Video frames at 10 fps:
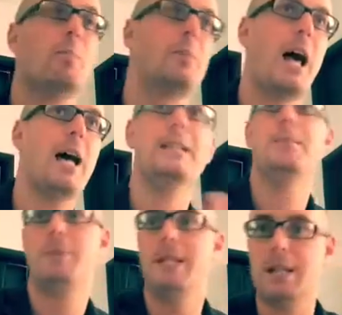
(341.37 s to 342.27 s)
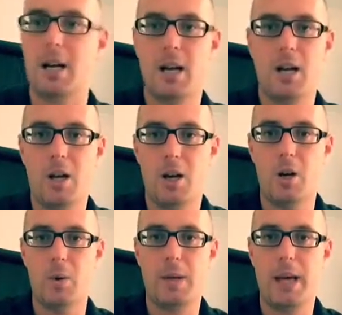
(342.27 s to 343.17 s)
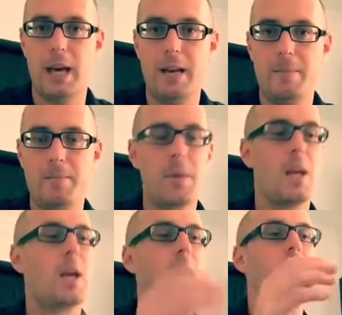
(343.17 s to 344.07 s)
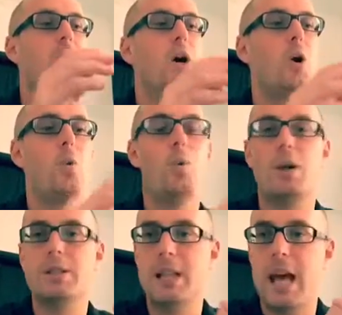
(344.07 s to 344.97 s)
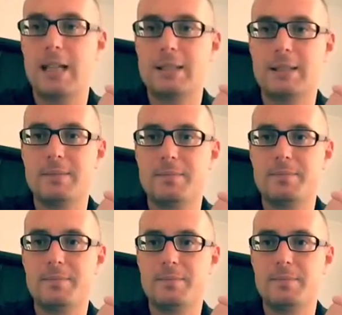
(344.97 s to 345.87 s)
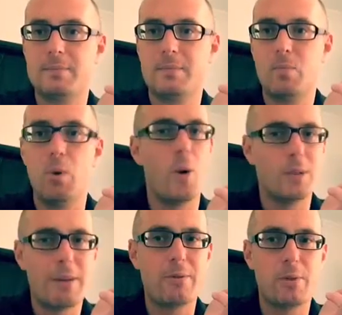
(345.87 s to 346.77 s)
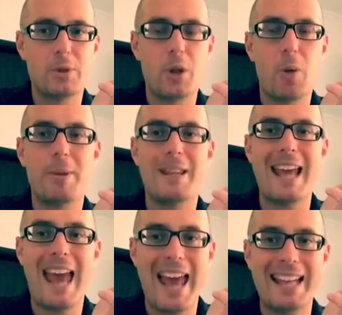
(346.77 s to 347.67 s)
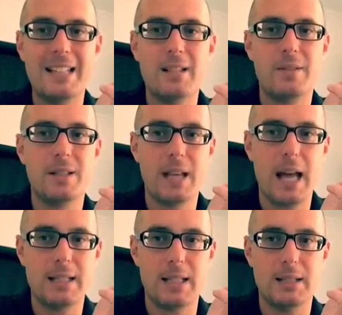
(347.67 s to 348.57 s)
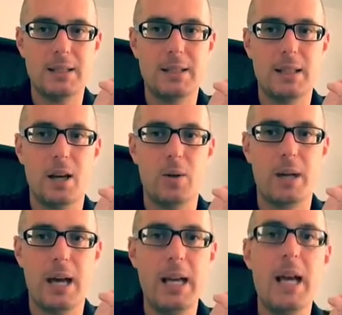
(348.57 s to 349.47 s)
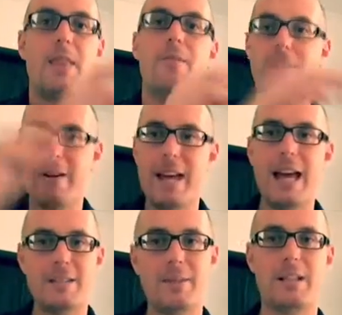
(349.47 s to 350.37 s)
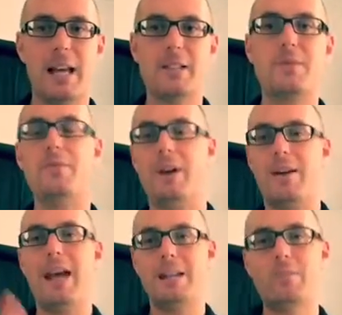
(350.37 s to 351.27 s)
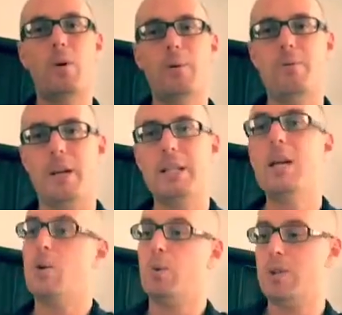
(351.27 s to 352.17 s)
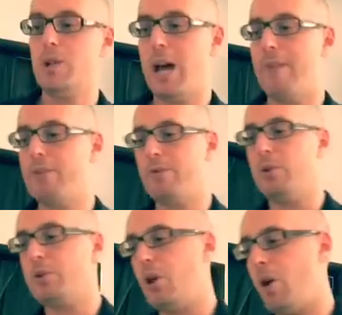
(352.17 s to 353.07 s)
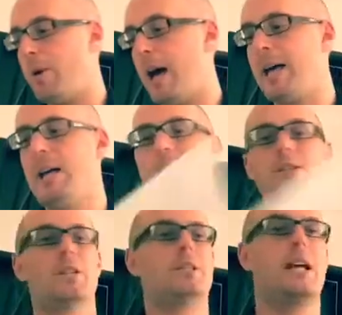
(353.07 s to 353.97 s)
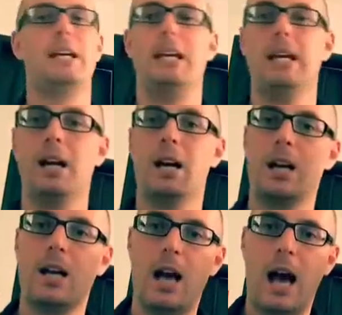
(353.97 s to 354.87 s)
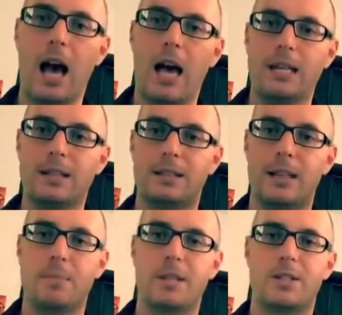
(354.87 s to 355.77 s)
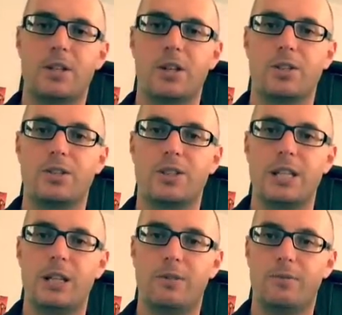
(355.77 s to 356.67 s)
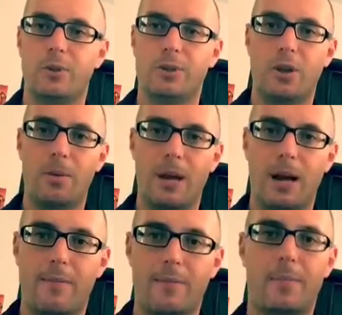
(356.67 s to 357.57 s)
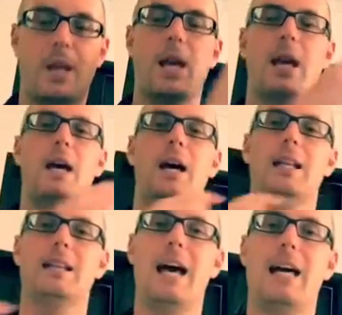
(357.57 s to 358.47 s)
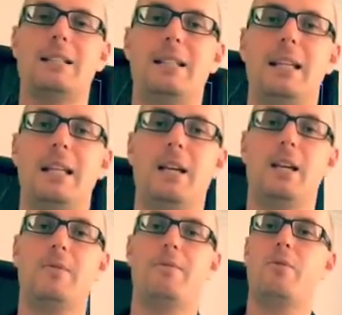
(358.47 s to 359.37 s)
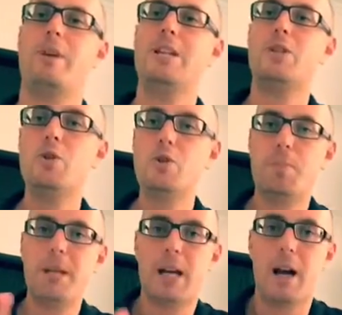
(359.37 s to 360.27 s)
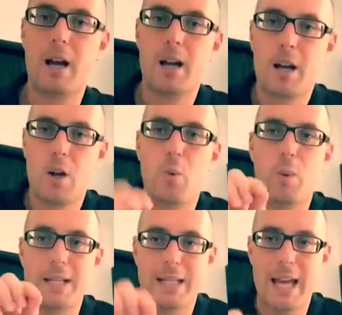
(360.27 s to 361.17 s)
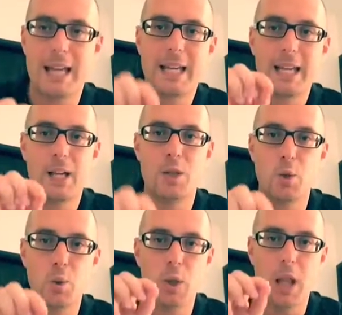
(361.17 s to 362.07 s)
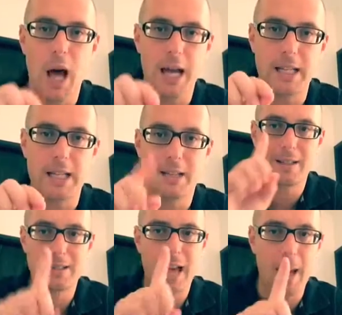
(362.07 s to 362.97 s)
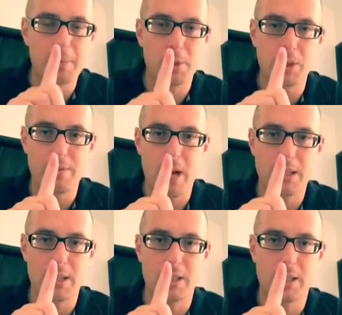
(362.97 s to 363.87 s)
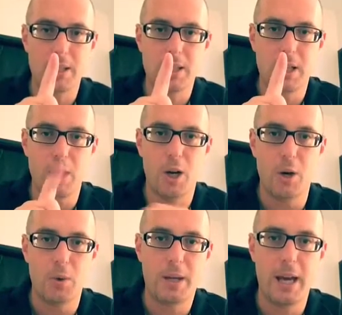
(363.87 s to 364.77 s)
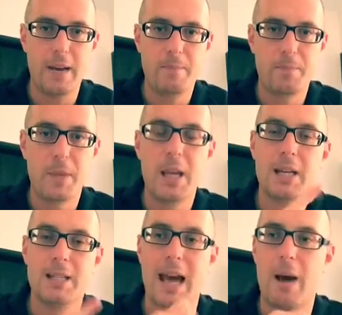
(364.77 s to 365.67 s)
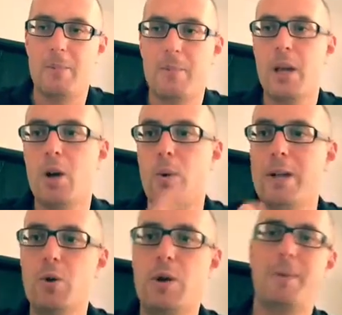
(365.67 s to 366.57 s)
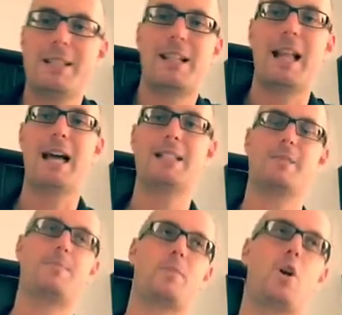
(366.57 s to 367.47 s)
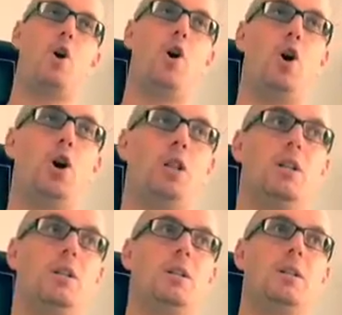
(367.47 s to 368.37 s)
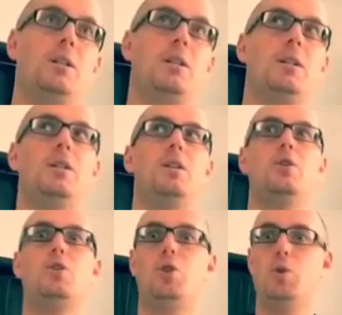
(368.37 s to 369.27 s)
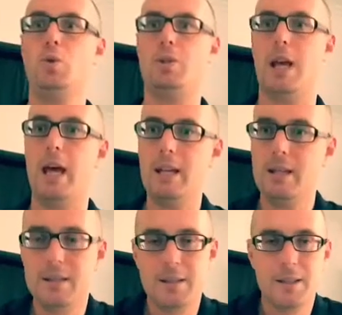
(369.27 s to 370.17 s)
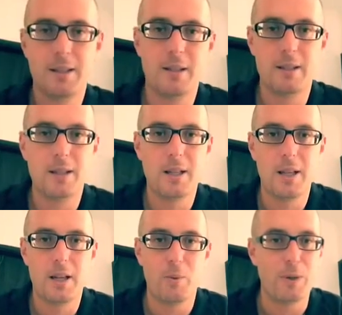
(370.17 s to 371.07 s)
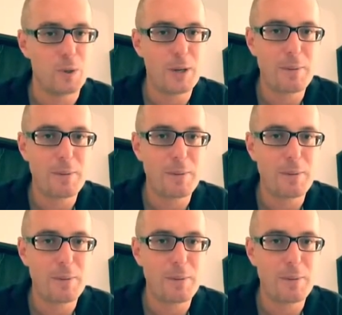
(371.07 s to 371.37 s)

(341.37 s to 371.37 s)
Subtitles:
replied Peter. Okay? What's next? We always have a full stop at the end of the sentence. Okay? The very end of the sentence, the very end of what we've written, we should have a full stop at. Just like here, hi, said Mr. Seal, full stop there. And lastly, for each new speaker, we take a new line. That's absolutely vital. Okay? Now, when you come into class on Tuesday, we